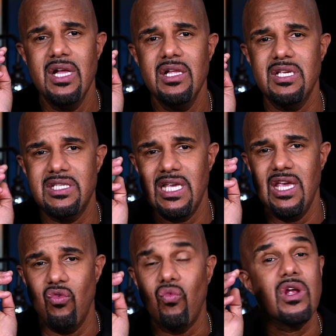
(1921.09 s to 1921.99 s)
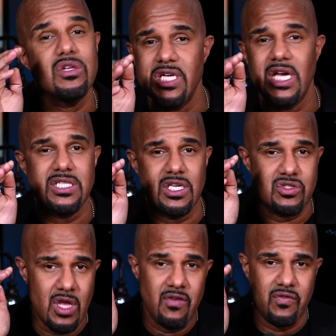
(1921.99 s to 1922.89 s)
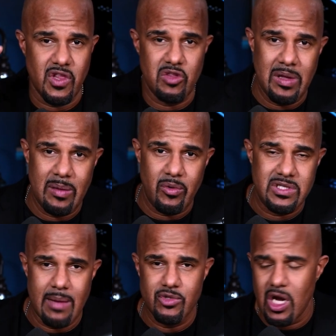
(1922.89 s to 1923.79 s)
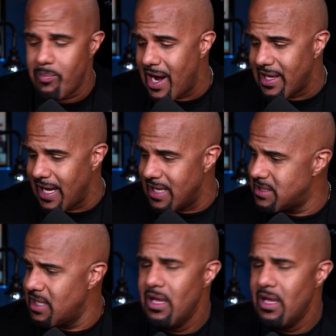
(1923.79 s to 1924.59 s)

to see real justice for these people. Time to Talk Podcast.